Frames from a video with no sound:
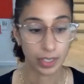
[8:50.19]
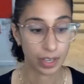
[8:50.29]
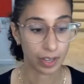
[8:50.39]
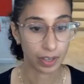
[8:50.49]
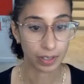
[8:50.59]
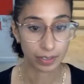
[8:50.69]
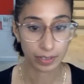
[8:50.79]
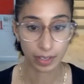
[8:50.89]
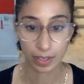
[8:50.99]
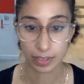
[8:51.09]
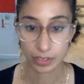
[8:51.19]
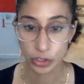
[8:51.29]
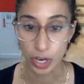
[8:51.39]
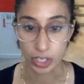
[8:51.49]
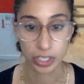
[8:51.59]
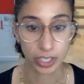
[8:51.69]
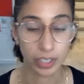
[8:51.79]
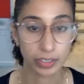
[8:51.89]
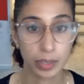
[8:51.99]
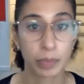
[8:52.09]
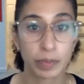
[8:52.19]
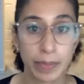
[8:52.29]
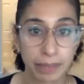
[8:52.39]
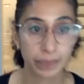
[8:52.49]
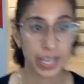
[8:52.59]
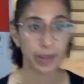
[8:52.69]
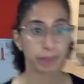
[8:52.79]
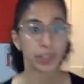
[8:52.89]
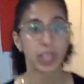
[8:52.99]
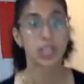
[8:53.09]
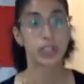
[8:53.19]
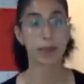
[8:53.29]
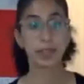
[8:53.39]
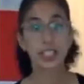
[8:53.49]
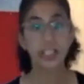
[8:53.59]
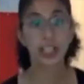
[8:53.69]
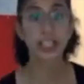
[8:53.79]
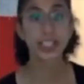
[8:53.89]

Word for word: uh, structure the movement, yeah? So I'm gonna turn